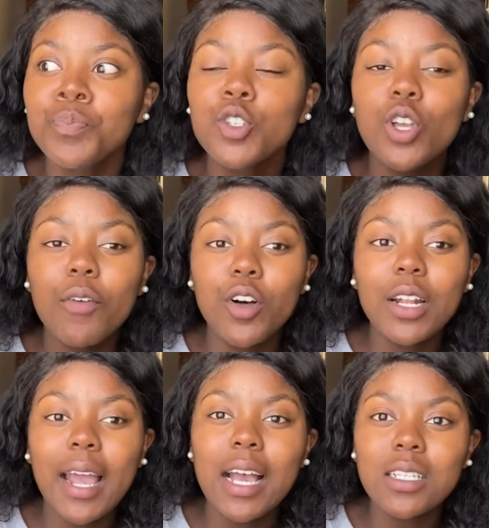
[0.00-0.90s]
So I felt
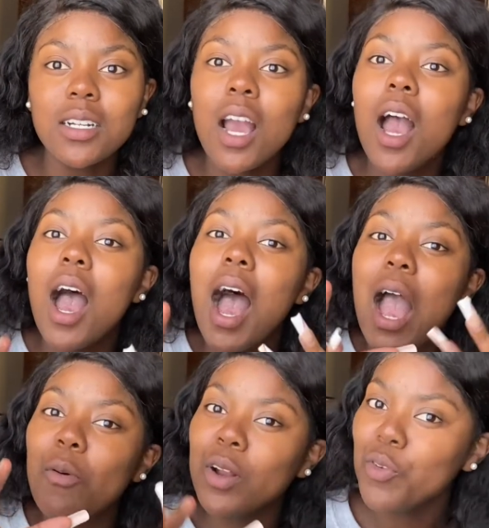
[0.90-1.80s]
like, as in,
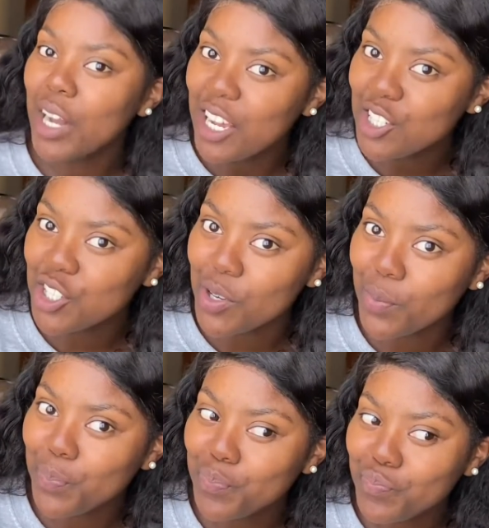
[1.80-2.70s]
I want a
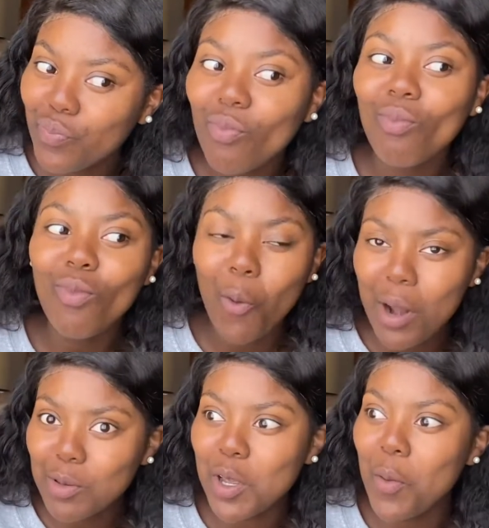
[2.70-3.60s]
relationship when
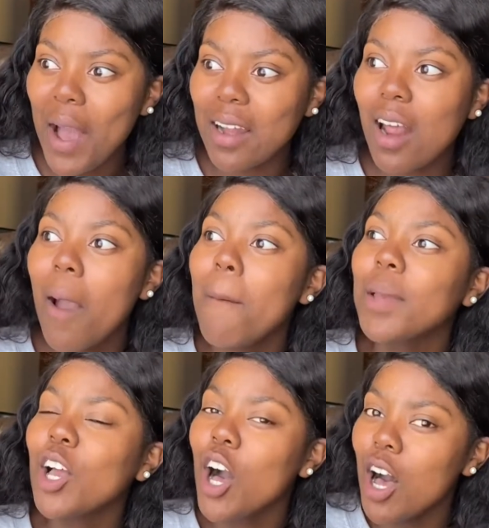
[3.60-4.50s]
I'm 21,
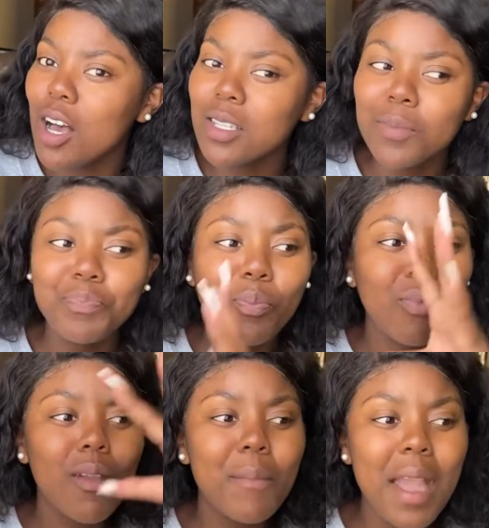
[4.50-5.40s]
because
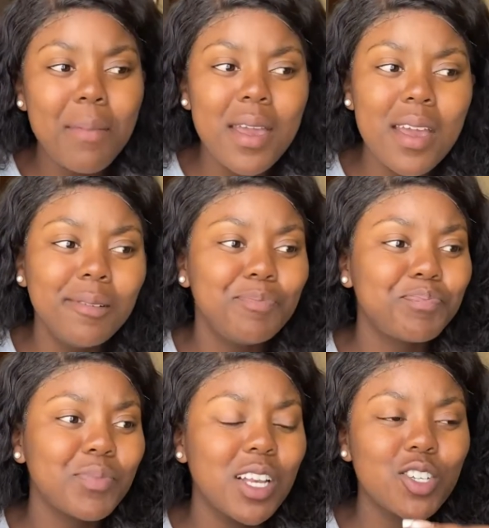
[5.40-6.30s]
maybe
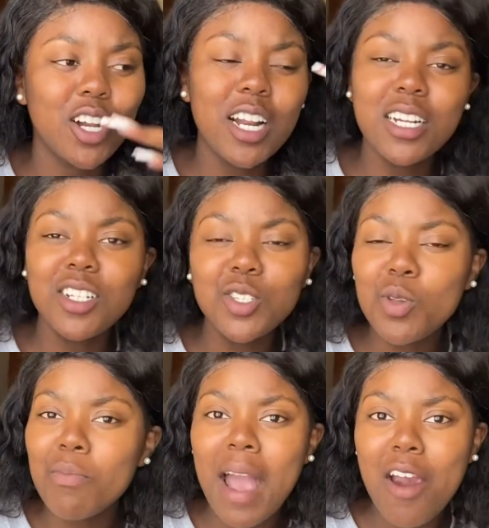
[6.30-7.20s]
it's gonna lead
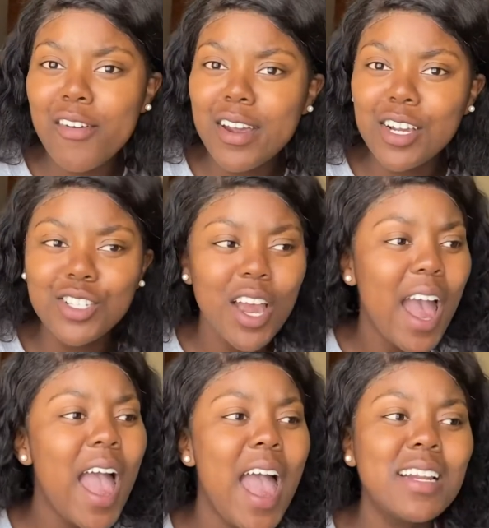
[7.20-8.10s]
into marriage,
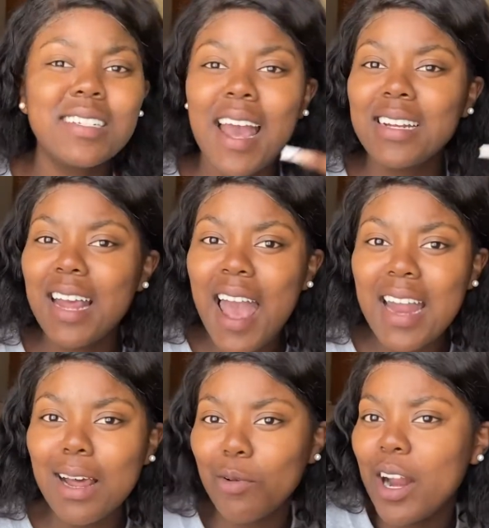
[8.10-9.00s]
and
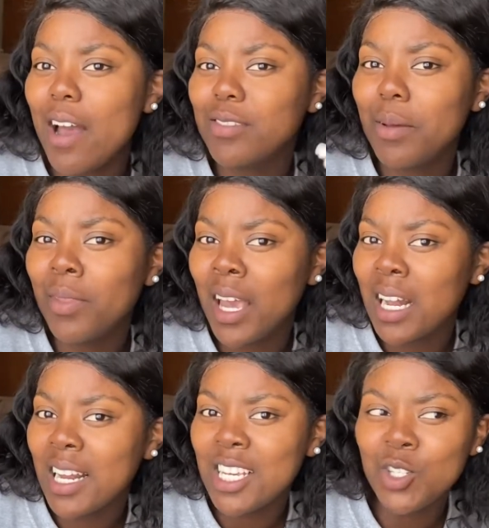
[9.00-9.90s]
I'm gonna have something
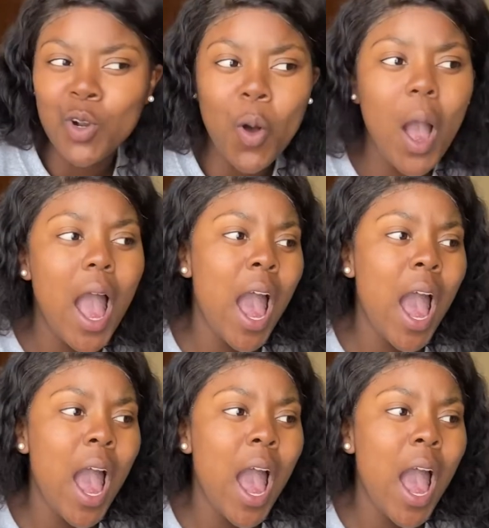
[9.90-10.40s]
at least, you know.